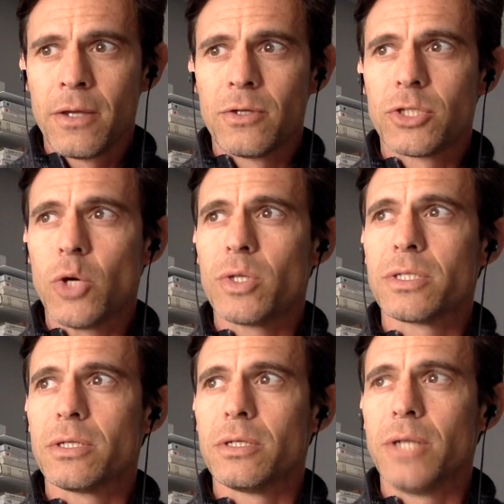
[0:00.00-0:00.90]
So it's
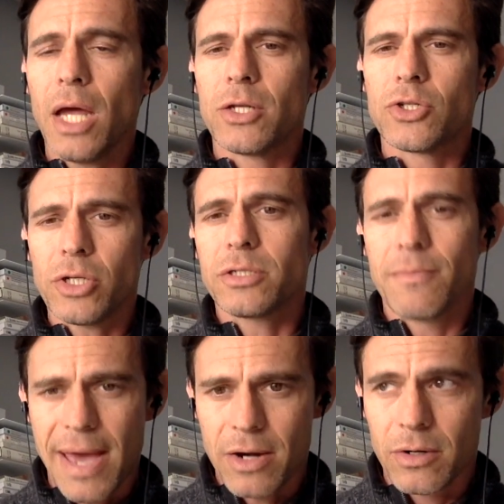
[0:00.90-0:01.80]
not just a
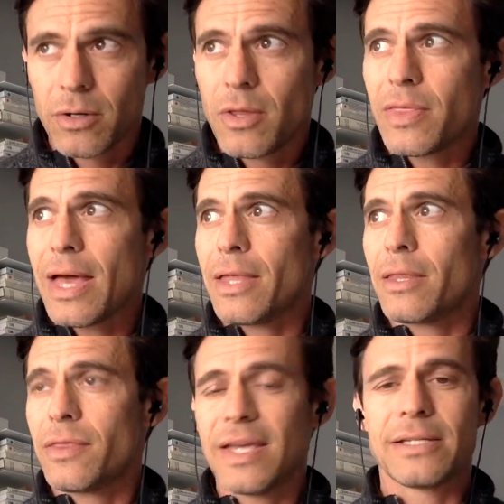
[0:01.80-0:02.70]
matter
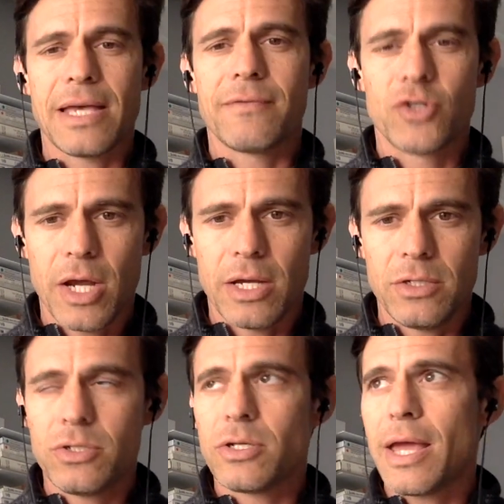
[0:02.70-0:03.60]
that things have
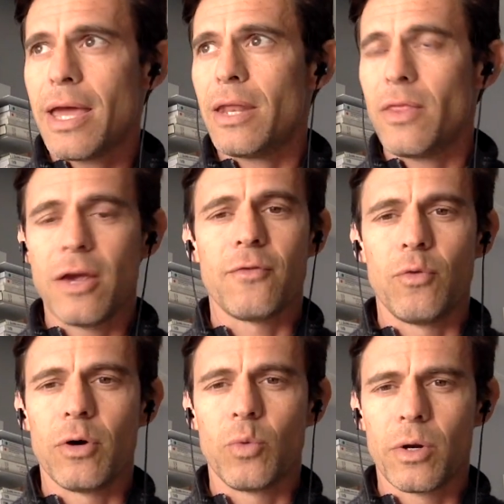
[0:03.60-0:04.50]
changed and
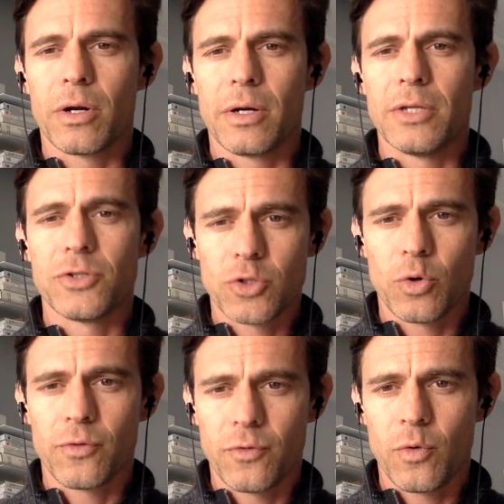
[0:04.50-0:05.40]
therefore we're in
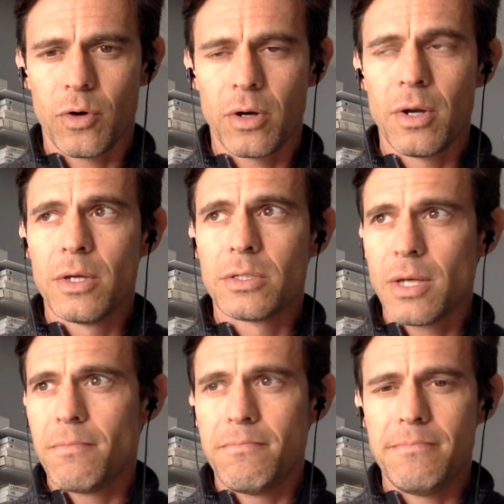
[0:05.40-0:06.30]
store for
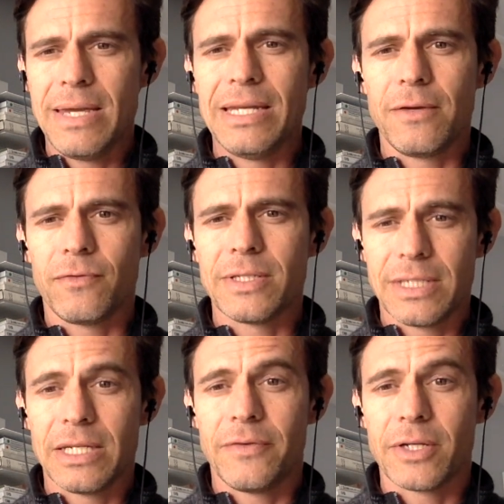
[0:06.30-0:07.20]
some meaningfully
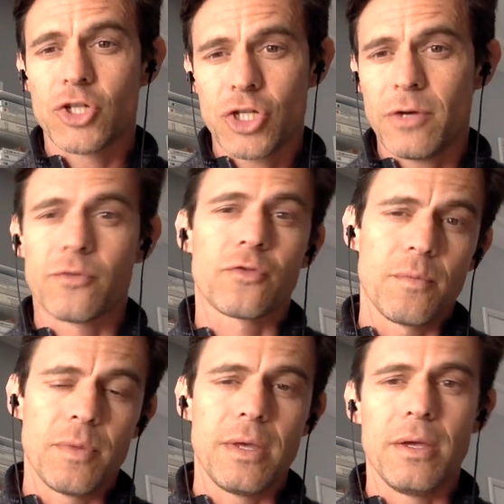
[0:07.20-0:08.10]
significant shift
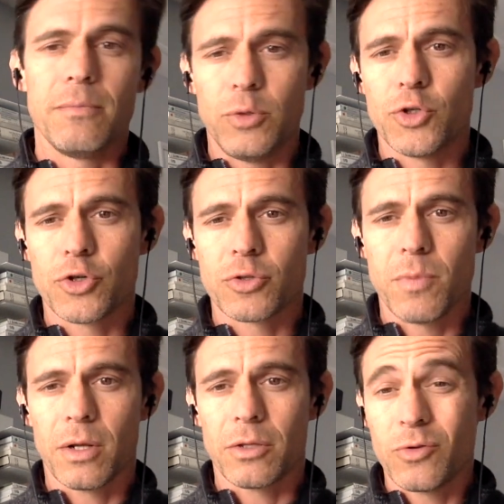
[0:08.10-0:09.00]
from the blue church
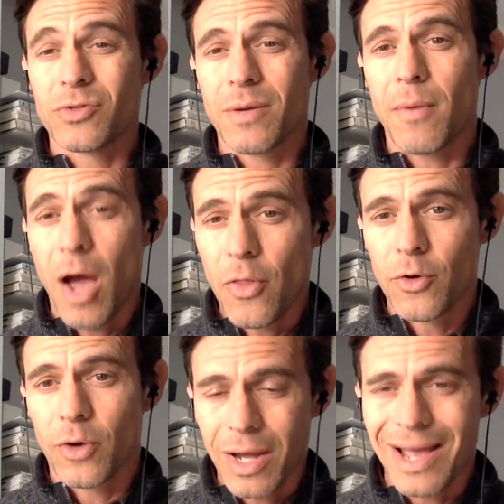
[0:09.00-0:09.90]
model to some
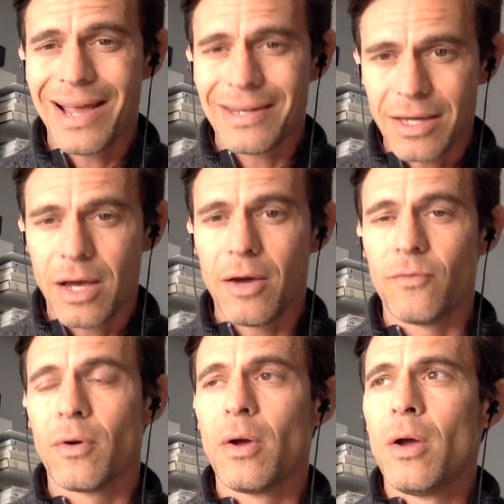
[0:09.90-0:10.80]
other kind
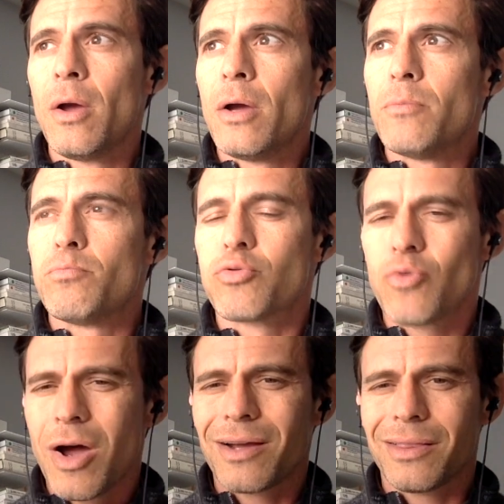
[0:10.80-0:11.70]
of
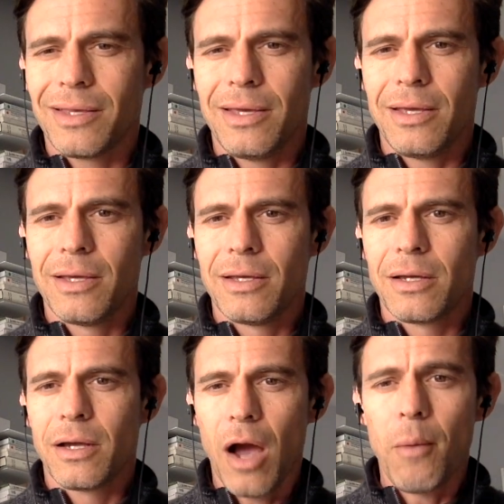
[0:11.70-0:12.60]
broadly
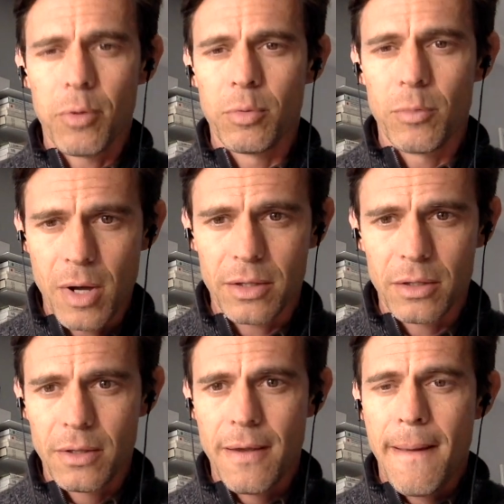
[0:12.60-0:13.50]
comparable model.